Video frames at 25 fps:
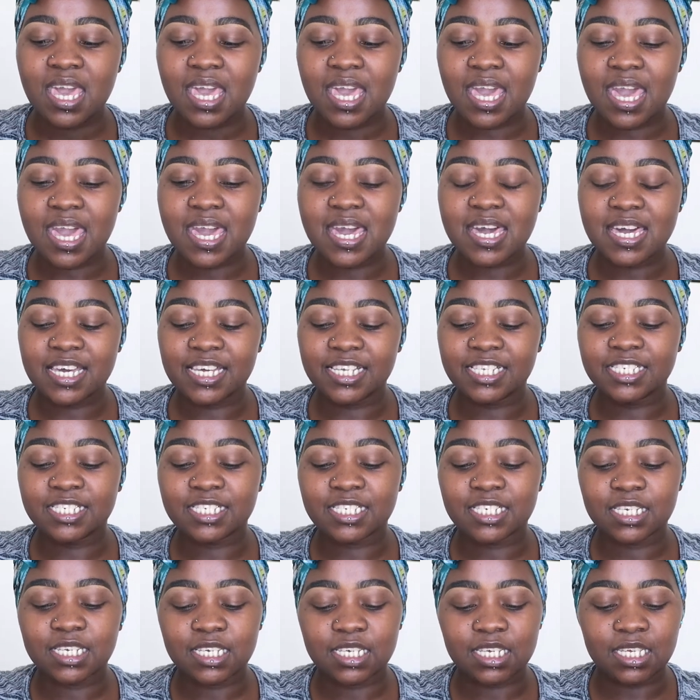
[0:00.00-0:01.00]
And
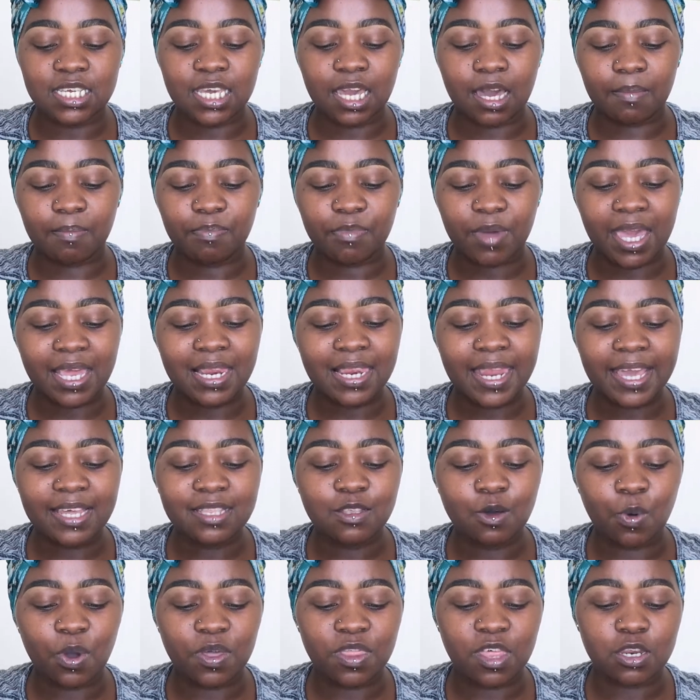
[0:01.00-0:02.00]
yeah, I like
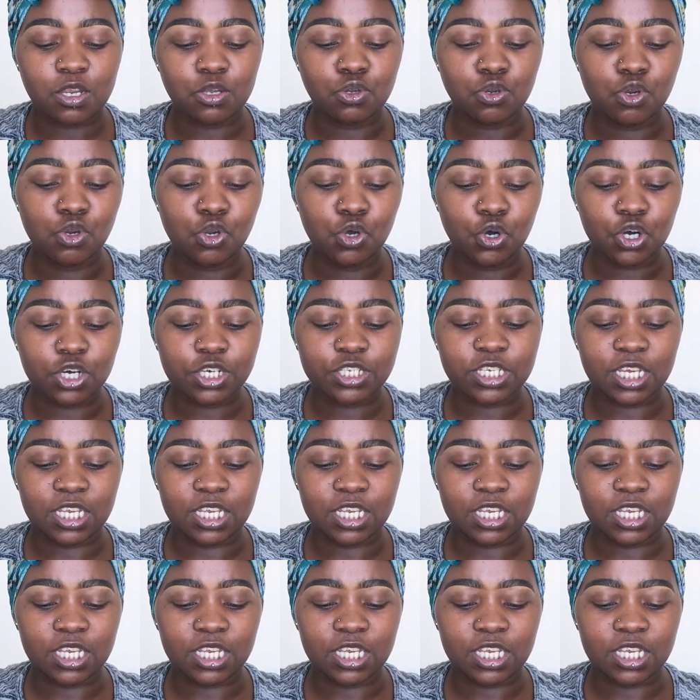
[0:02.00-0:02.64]
the way that it looked,